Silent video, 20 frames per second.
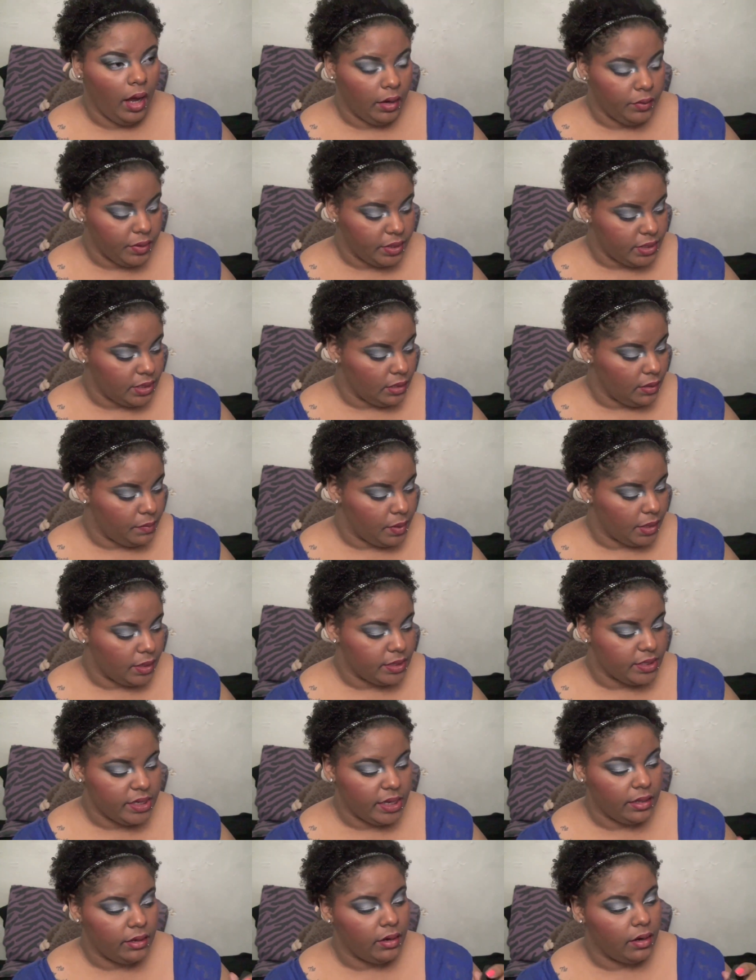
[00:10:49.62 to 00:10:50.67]
I recently picked
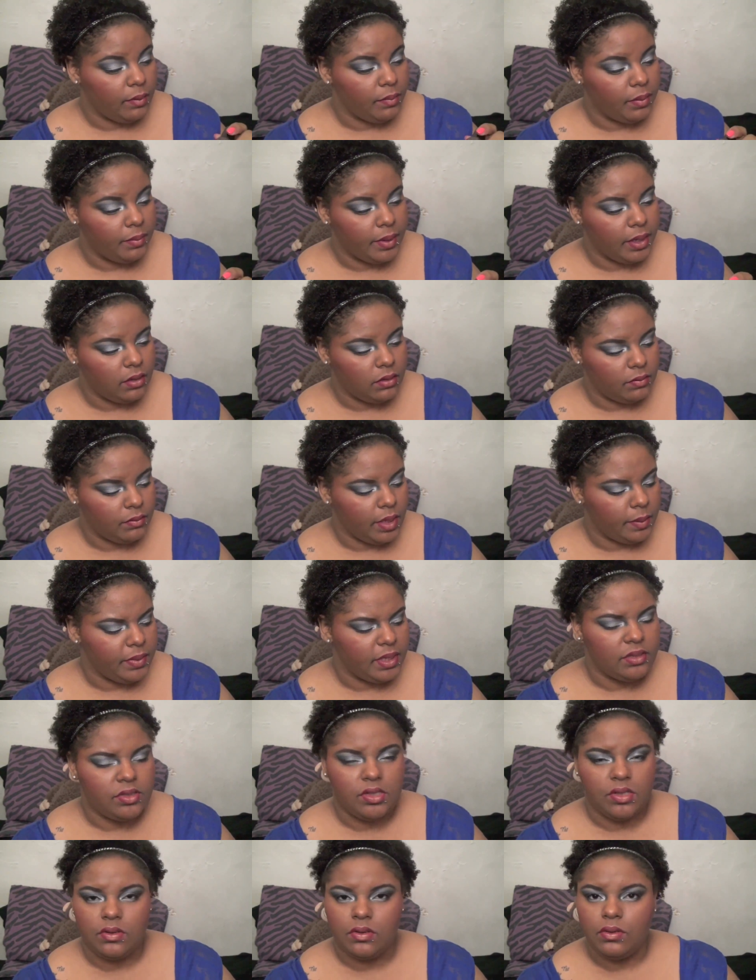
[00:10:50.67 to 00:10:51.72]
this color up about
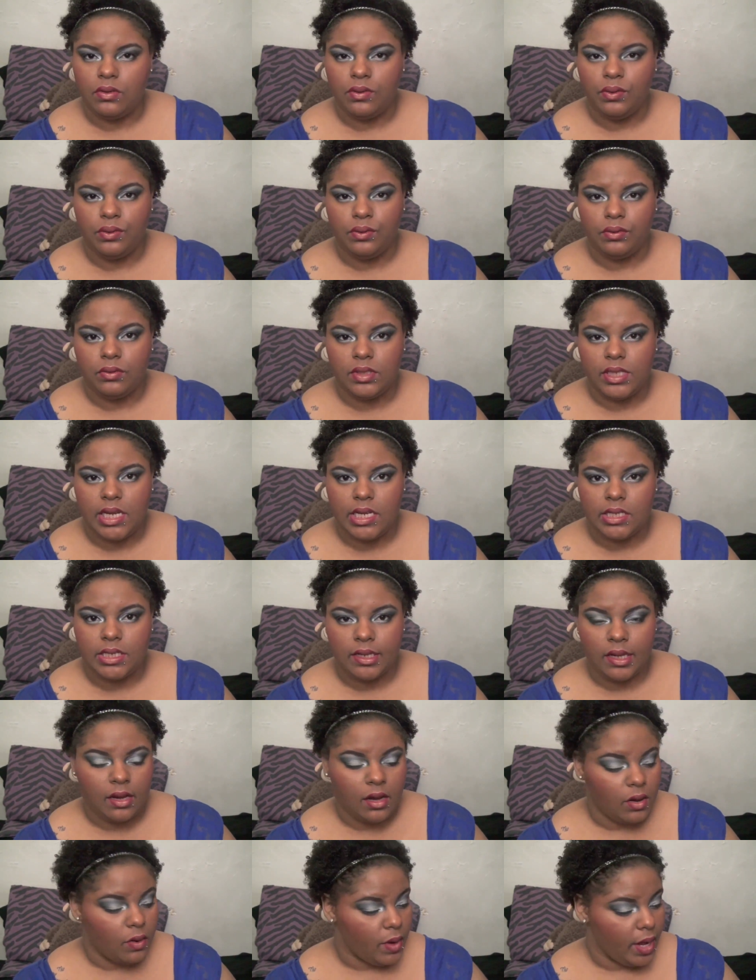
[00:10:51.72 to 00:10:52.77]
maybe two days
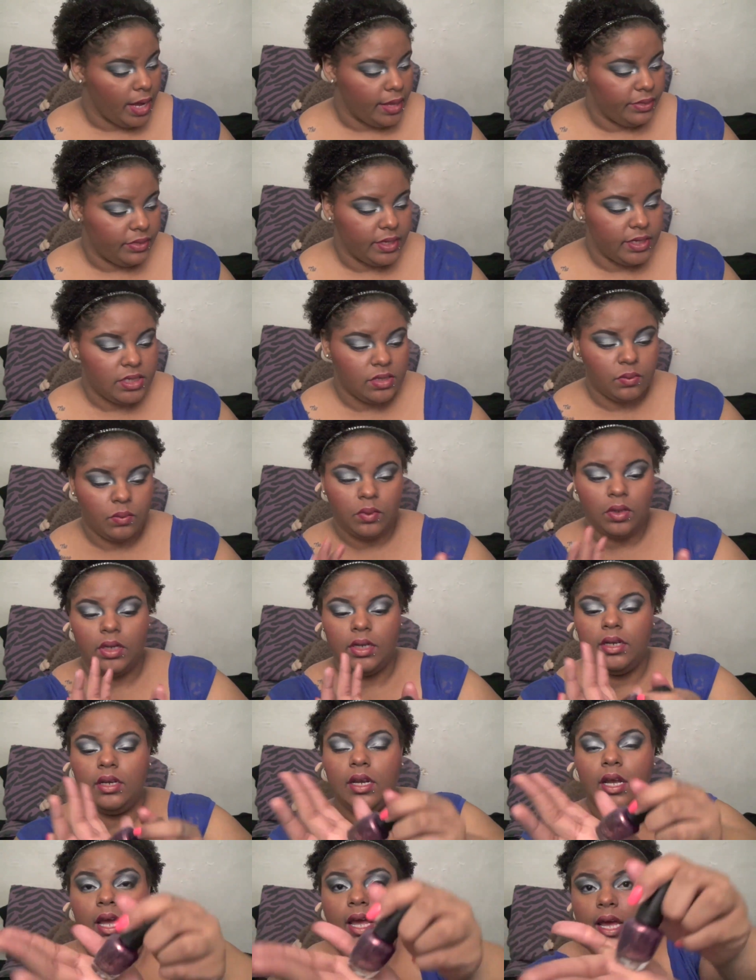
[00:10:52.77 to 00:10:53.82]
ago and this
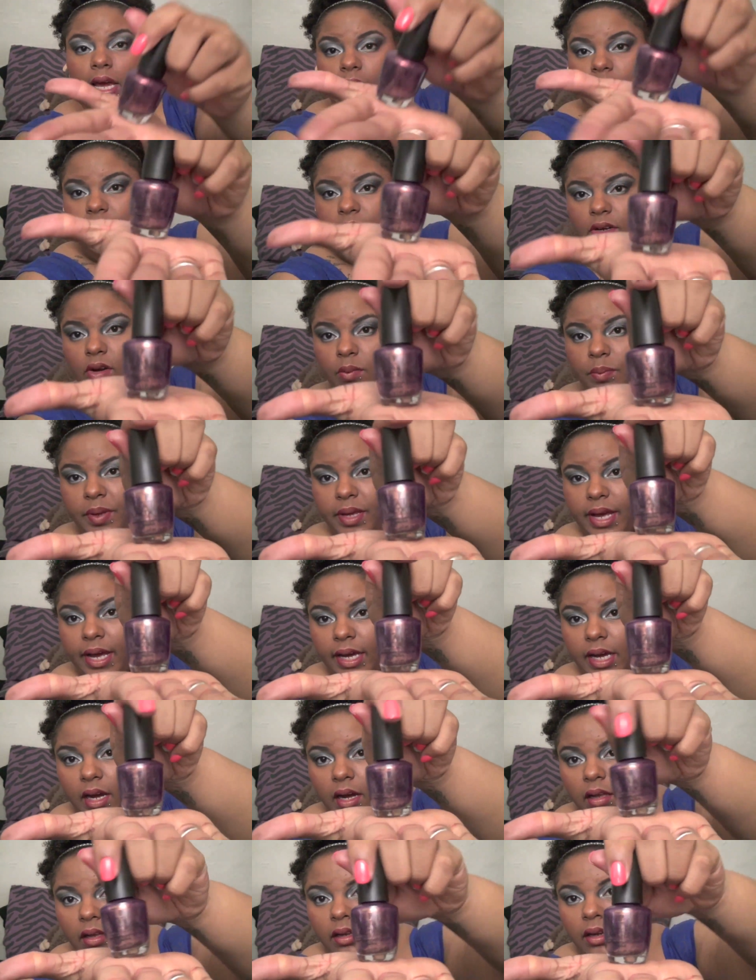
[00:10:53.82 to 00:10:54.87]
one is an OPI
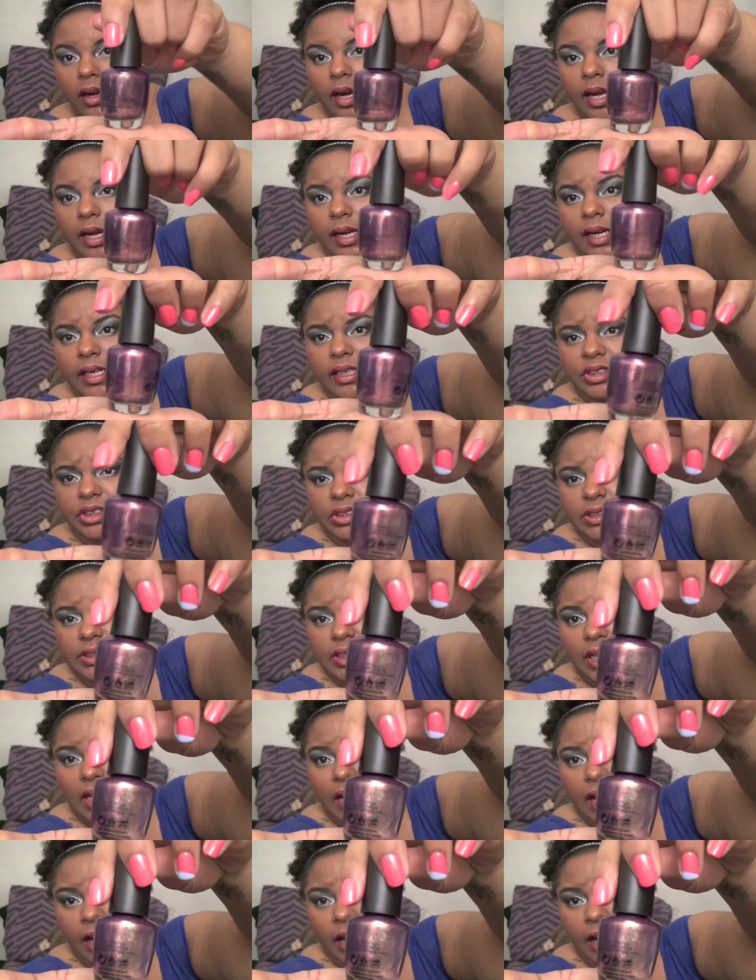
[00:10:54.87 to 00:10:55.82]
color and I just